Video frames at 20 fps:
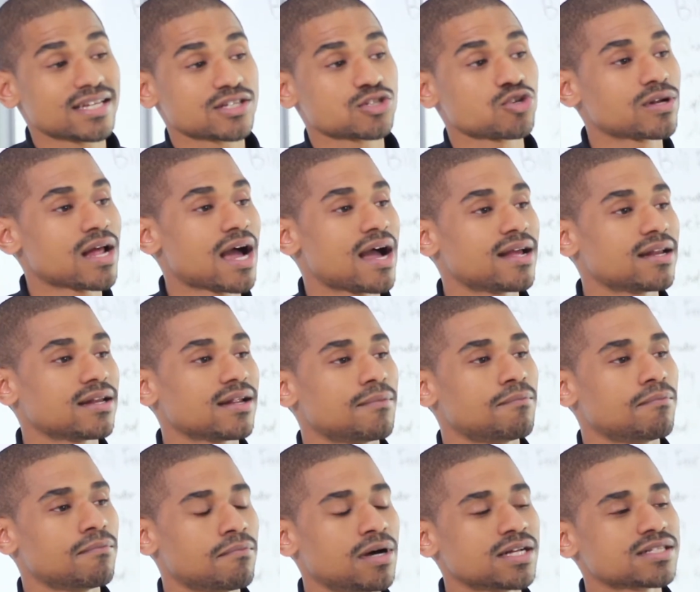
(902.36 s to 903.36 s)
or
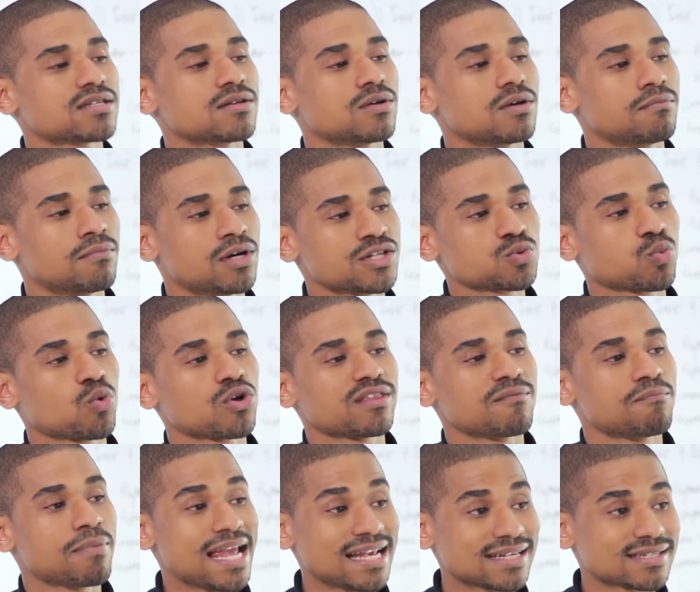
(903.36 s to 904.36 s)
9 months worth of
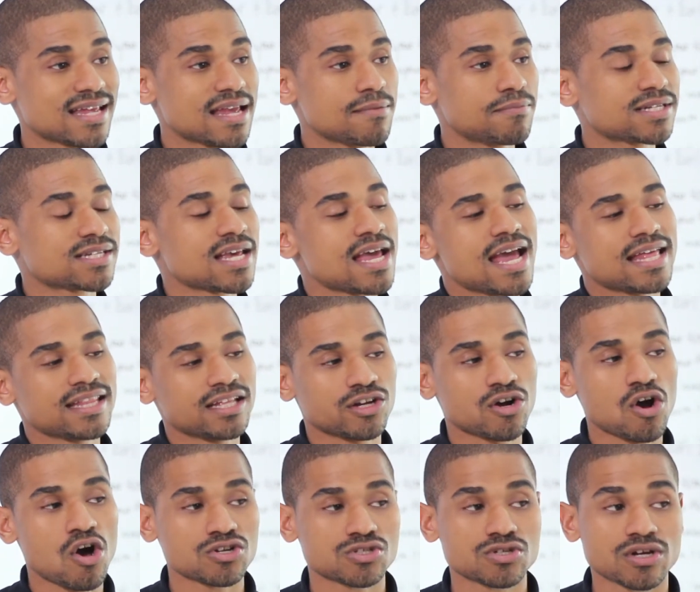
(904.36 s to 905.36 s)
bank statements, and then they're
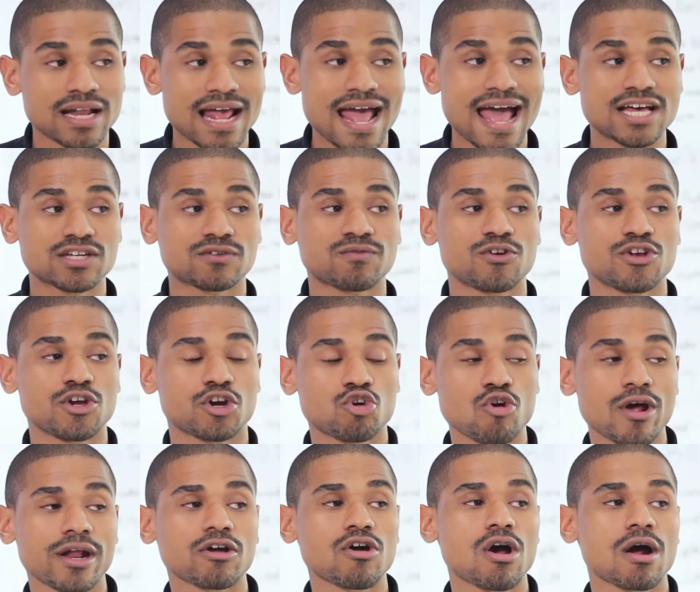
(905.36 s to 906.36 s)
also going to ask for your
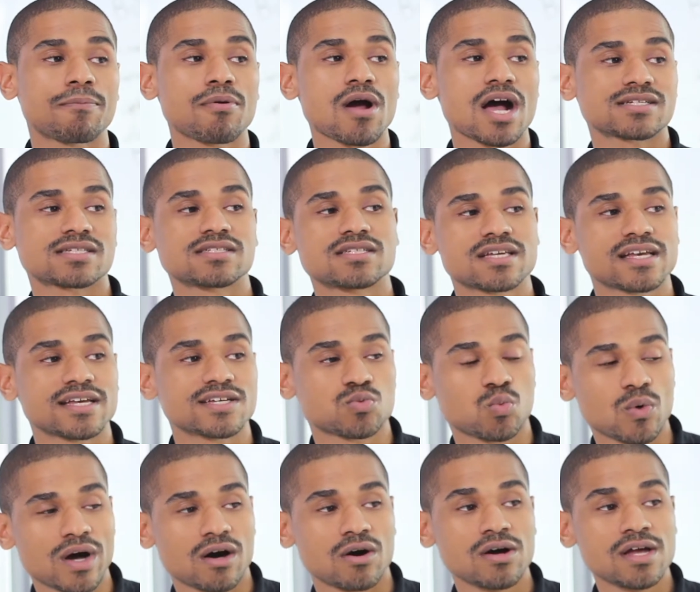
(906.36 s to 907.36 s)
credit card processing as
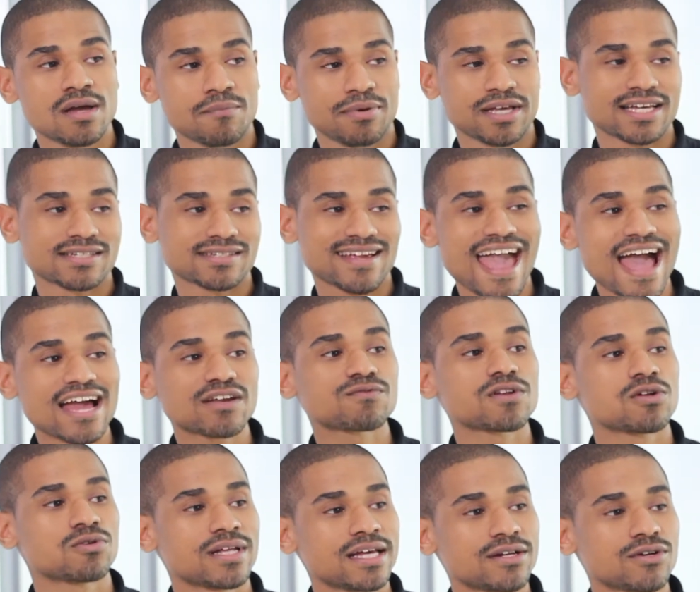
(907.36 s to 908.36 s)
well, because cash
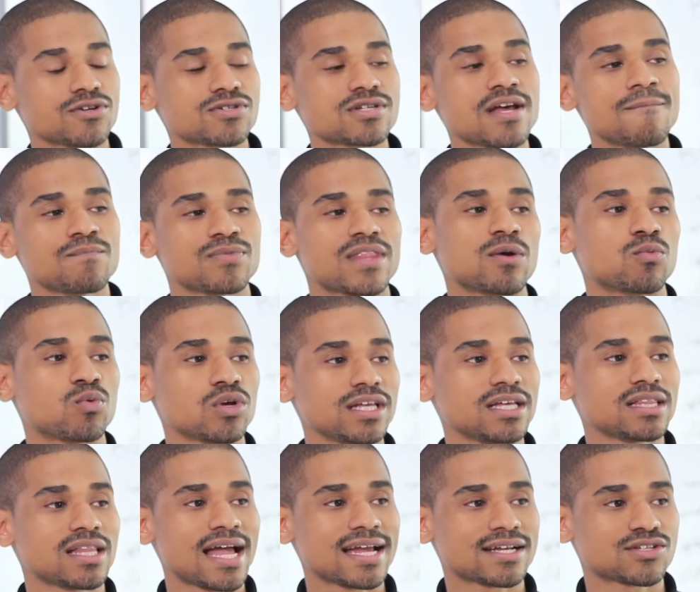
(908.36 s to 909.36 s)
flow lenders, they really
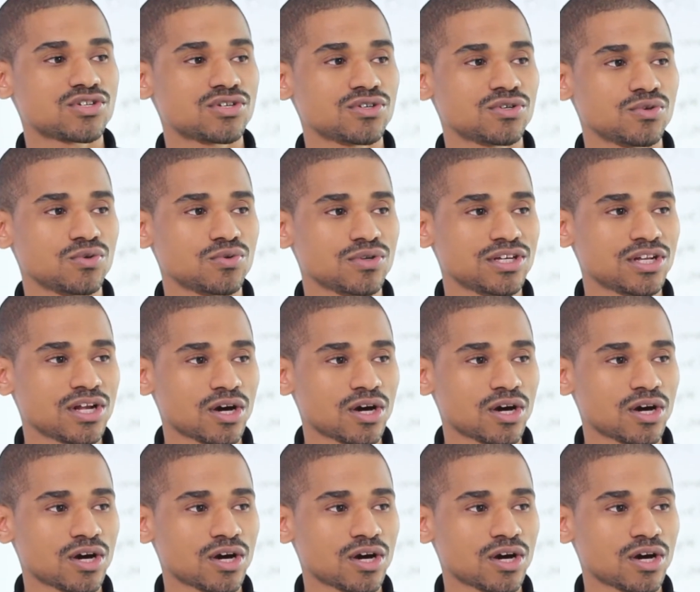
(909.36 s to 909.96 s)
like to